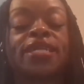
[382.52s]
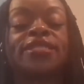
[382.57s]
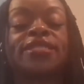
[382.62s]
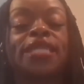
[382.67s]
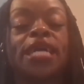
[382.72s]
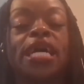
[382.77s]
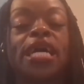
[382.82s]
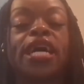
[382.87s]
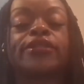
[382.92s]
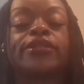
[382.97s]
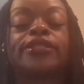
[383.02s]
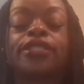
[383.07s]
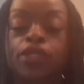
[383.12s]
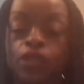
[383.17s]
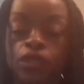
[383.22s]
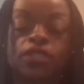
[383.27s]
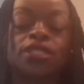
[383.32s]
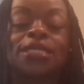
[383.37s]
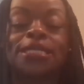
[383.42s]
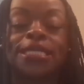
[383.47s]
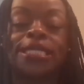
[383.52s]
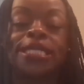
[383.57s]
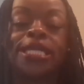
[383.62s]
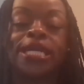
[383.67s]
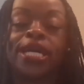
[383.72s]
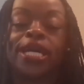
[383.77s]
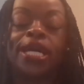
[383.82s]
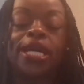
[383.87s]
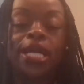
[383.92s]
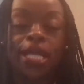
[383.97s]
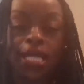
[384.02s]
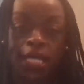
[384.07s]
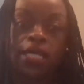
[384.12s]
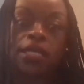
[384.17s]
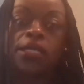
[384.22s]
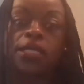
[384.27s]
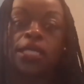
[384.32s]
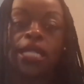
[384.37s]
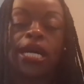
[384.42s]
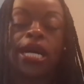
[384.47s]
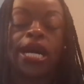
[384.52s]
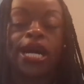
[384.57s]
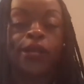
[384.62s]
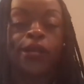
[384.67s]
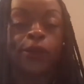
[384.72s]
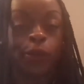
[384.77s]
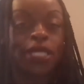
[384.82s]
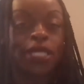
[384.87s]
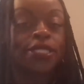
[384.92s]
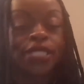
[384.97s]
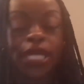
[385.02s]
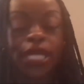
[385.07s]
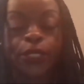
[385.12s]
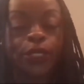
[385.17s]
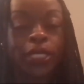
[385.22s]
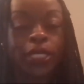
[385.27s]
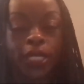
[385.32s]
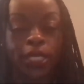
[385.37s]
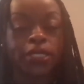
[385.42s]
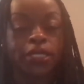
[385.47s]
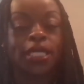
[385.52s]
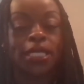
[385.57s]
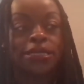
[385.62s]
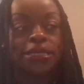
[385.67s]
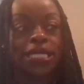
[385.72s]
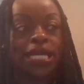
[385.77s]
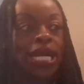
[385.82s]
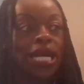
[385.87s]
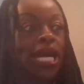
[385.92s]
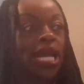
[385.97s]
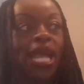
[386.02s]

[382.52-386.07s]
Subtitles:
That's how seriously ill I was. I couldn't connect the dots.